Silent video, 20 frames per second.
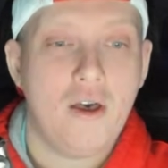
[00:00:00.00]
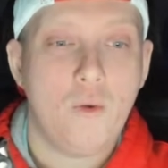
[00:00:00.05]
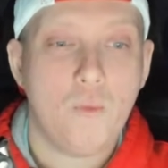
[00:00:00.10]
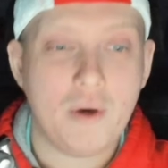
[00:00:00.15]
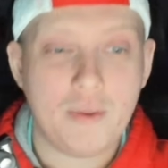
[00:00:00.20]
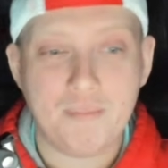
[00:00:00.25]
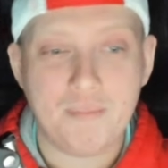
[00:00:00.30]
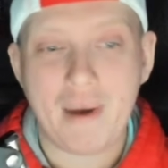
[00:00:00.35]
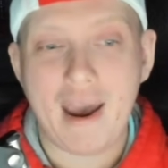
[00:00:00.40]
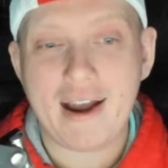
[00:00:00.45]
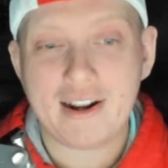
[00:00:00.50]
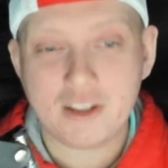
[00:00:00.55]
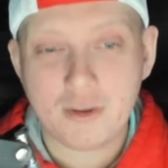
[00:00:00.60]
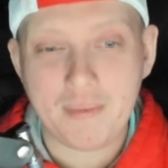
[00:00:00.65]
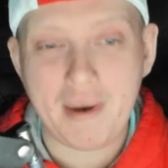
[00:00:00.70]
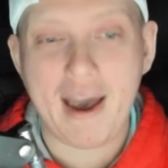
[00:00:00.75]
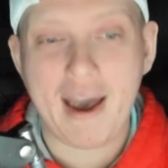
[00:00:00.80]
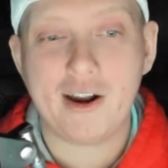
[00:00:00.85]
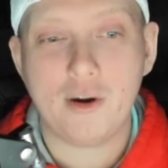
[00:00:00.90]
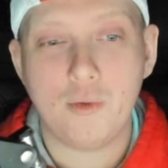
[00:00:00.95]
with
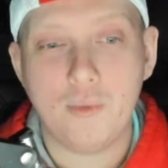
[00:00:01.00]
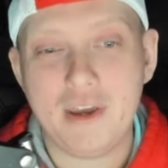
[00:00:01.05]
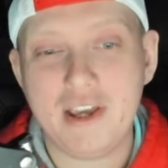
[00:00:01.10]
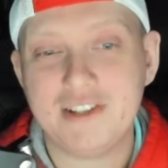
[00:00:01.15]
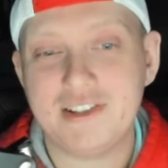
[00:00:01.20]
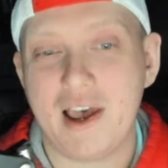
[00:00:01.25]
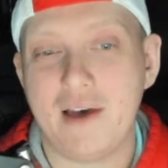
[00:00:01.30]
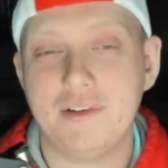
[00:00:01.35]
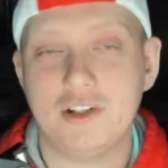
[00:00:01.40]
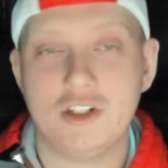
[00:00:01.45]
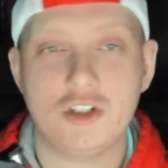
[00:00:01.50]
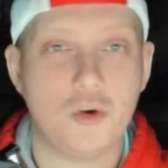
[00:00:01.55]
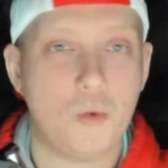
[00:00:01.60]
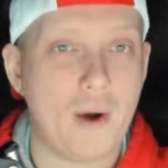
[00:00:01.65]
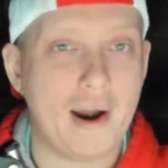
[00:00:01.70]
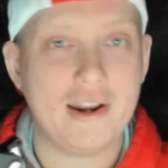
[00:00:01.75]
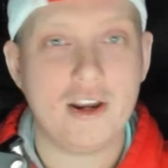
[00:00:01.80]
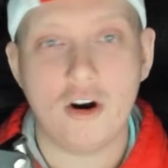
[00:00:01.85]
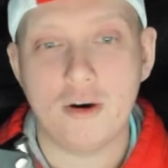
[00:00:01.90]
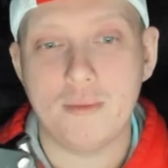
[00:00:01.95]
back-to-back weeks having
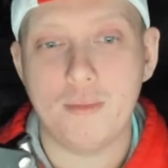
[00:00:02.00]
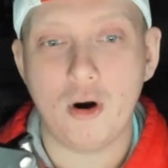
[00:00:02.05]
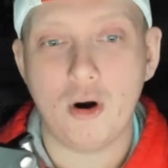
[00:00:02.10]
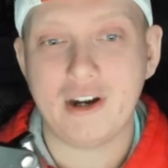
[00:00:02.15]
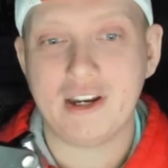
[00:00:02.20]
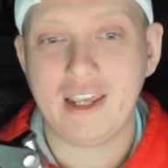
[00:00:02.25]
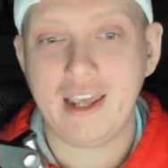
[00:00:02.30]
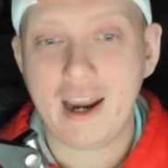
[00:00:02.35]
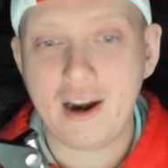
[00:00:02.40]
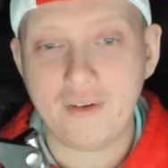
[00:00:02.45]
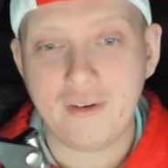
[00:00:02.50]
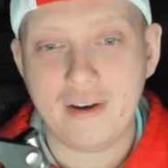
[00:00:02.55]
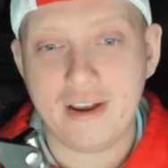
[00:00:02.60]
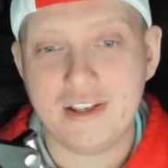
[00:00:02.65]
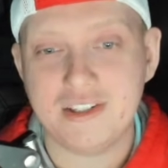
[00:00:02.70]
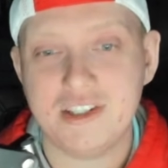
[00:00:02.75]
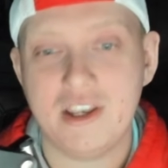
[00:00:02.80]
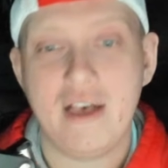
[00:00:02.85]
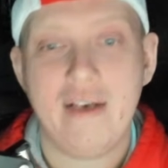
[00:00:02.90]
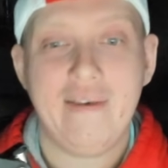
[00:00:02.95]
20 or more
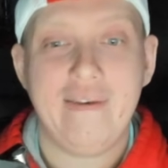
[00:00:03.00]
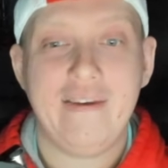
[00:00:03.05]
carries.